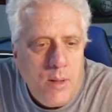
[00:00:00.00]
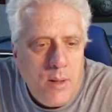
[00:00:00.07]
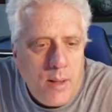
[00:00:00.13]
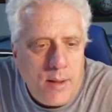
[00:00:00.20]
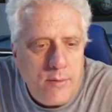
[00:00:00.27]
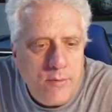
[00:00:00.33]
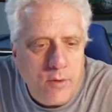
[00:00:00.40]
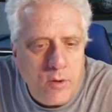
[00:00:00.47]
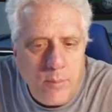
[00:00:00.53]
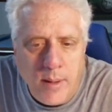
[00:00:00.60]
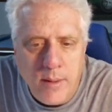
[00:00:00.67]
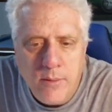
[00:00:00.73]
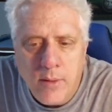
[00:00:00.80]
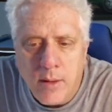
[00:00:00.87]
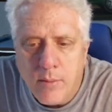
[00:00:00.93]
And so you
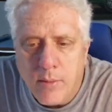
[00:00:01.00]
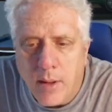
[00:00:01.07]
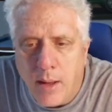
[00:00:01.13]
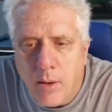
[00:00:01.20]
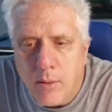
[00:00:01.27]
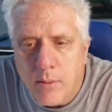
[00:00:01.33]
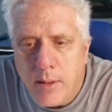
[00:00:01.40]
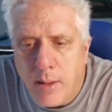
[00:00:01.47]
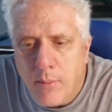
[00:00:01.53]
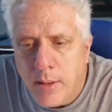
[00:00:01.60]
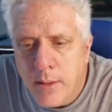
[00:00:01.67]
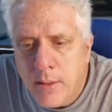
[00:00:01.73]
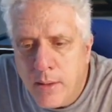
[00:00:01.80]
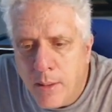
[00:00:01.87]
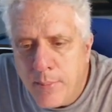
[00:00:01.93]
might think, okay, well, I
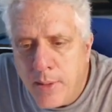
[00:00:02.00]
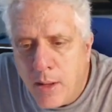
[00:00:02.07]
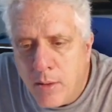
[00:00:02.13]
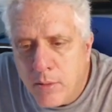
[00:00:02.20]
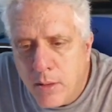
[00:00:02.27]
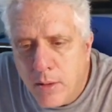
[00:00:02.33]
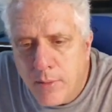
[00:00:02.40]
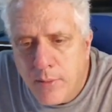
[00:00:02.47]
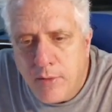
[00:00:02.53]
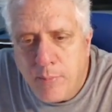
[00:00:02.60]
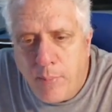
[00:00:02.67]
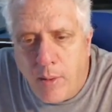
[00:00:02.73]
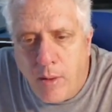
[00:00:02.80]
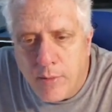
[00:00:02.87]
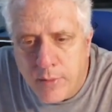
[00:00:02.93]
can come down, clear these
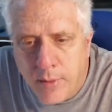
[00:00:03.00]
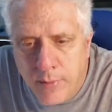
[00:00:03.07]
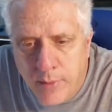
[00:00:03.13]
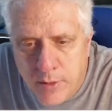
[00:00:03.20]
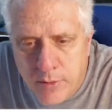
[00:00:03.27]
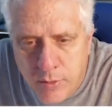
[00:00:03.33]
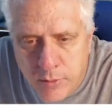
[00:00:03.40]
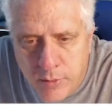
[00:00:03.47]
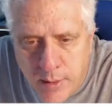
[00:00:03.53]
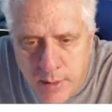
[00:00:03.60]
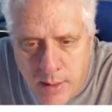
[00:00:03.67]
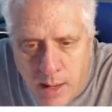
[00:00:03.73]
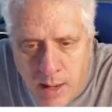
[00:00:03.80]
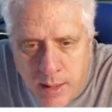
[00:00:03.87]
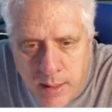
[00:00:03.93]
balls, and then shoot the
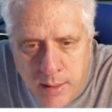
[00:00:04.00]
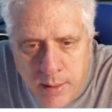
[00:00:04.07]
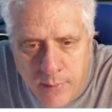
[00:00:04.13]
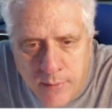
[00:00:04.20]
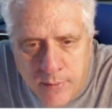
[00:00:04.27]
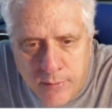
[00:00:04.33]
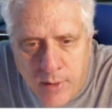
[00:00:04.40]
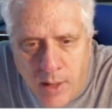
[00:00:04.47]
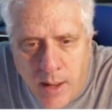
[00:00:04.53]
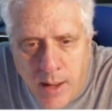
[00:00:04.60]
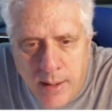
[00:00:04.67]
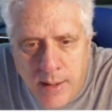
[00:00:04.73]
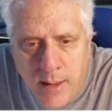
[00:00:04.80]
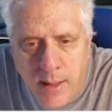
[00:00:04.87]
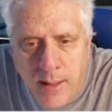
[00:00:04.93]
9 in the
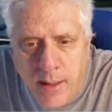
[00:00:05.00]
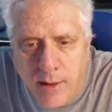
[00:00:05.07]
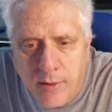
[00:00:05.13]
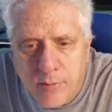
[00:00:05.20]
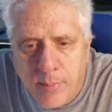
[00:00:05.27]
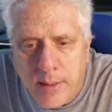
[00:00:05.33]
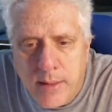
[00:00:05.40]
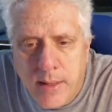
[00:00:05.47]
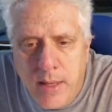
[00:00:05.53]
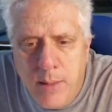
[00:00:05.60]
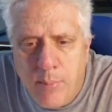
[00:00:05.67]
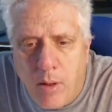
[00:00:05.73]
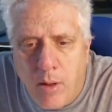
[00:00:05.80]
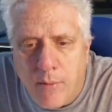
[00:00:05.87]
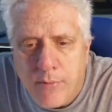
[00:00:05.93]
side as my key
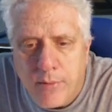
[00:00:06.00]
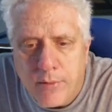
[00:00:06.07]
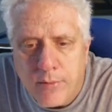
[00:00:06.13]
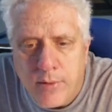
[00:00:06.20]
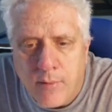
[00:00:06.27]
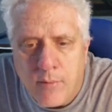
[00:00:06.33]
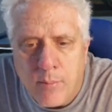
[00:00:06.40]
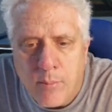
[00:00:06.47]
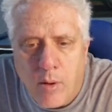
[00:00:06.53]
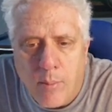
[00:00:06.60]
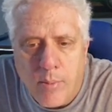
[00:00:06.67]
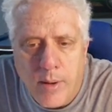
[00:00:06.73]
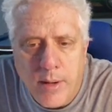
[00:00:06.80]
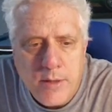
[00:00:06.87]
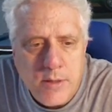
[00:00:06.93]
ball for the 7 ball
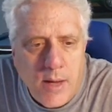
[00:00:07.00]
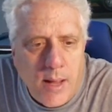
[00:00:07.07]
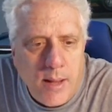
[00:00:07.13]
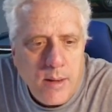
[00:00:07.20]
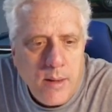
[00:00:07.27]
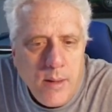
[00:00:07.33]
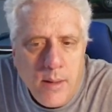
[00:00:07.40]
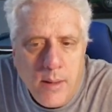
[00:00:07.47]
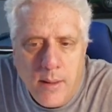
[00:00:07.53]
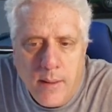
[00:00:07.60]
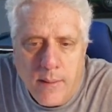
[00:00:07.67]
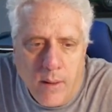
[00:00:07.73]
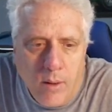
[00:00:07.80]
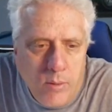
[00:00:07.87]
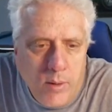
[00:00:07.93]
break shot.
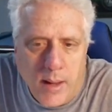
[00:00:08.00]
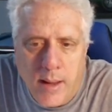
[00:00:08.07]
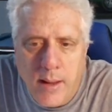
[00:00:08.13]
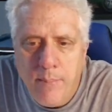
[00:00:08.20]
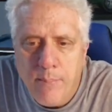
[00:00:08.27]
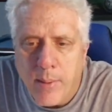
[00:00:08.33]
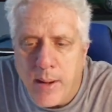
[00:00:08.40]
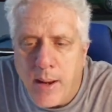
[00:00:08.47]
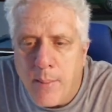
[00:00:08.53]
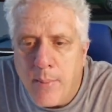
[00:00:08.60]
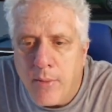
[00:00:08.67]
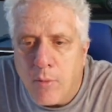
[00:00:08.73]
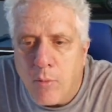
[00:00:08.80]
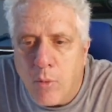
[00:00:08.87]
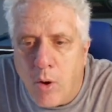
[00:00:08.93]
Okay, but I'm on
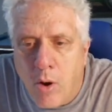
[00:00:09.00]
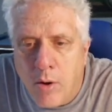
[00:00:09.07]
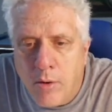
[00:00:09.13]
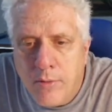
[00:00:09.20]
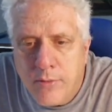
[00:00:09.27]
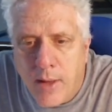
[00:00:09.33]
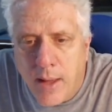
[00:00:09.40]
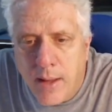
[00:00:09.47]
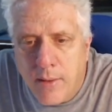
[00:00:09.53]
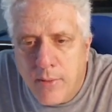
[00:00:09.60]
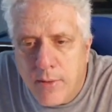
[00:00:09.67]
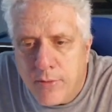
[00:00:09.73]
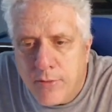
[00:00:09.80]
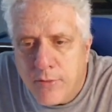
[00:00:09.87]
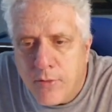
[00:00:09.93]
the wrong side of
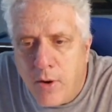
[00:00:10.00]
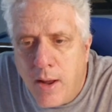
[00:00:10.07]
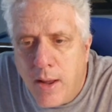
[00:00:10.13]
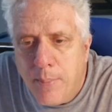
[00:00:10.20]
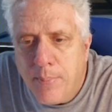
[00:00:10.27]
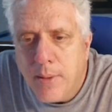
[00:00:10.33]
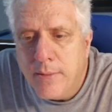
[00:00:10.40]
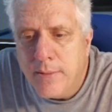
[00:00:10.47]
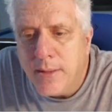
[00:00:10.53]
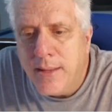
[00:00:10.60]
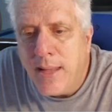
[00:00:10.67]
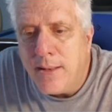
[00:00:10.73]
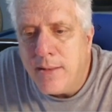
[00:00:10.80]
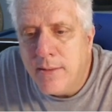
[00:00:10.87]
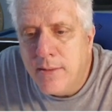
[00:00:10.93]
this stripe to
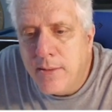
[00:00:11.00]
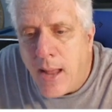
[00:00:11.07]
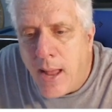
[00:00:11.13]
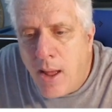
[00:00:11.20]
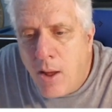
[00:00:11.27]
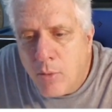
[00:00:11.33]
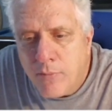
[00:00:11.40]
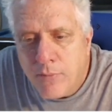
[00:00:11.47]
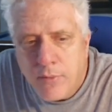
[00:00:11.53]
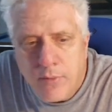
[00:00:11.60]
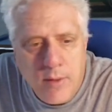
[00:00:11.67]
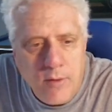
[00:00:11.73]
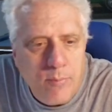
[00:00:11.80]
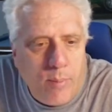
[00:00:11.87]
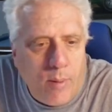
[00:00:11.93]
get down for
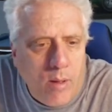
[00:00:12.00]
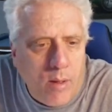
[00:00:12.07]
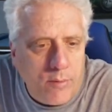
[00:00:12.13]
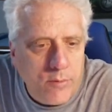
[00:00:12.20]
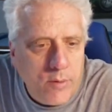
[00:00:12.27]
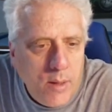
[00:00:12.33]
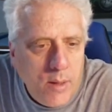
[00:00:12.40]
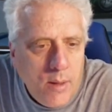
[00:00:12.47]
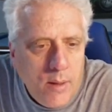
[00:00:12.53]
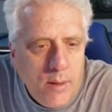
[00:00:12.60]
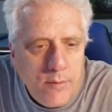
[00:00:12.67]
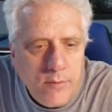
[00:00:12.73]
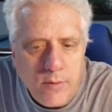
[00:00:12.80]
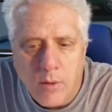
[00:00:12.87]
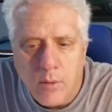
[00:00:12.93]
these balls.
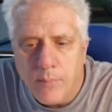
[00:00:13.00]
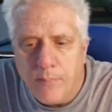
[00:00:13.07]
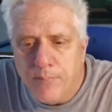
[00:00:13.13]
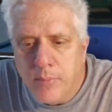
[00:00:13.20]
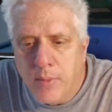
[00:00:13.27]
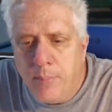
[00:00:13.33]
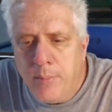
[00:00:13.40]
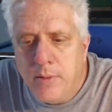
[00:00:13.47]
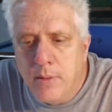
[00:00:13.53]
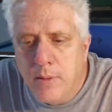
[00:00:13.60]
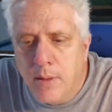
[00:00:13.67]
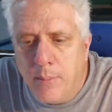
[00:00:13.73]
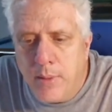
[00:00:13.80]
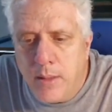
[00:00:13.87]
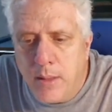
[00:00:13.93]
So let
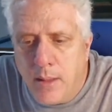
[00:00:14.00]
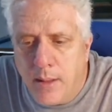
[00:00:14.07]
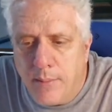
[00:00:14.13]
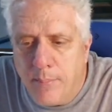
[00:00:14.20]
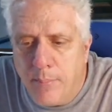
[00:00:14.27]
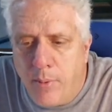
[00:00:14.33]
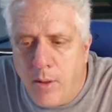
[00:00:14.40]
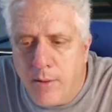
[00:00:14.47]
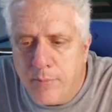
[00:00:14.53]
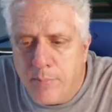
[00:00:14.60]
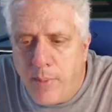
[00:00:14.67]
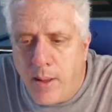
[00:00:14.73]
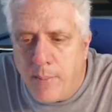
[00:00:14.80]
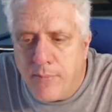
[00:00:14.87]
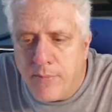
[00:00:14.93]
me pause
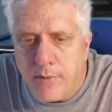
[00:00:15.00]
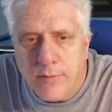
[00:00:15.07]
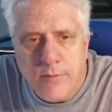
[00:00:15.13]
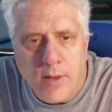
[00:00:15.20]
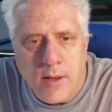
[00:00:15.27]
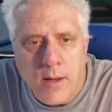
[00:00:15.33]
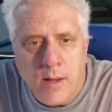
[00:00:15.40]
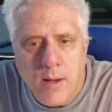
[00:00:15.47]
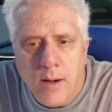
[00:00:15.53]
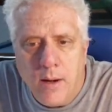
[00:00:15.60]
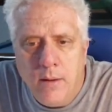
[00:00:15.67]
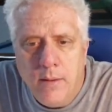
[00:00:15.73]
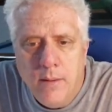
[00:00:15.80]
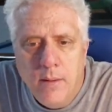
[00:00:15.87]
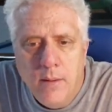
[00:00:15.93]
Bob for a second
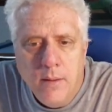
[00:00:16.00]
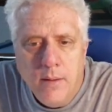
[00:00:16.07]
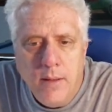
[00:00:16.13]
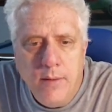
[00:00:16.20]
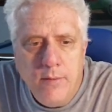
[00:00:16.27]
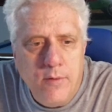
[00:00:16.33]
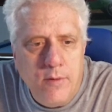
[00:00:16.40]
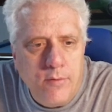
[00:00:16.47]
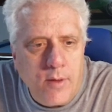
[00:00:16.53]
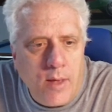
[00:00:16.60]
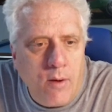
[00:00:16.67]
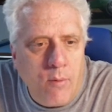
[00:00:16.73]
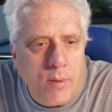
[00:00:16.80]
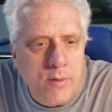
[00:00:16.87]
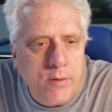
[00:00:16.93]
here. He's
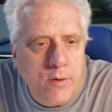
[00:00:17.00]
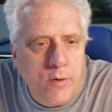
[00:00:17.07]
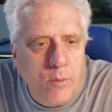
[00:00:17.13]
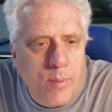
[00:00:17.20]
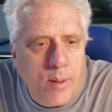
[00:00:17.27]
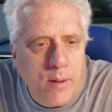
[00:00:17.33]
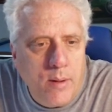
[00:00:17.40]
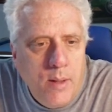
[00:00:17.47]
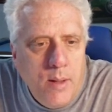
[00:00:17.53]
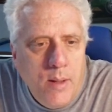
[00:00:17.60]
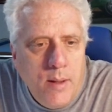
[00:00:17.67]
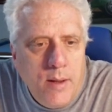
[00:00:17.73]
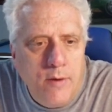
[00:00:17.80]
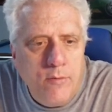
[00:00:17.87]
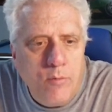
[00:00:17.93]
decided what to do, but
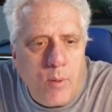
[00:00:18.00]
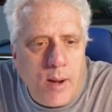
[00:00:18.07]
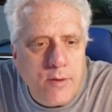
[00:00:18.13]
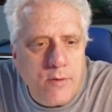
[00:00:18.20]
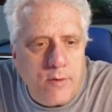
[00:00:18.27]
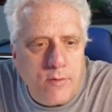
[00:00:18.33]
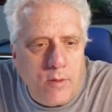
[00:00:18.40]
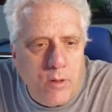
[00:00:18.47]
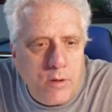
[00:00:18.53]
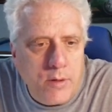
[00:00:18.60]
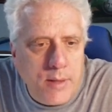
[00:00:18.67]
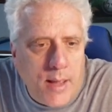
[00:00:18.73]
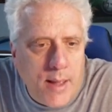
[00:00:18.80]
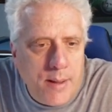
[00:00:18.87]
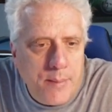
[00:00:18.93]
here's what I just looked
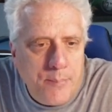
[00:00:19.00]
at.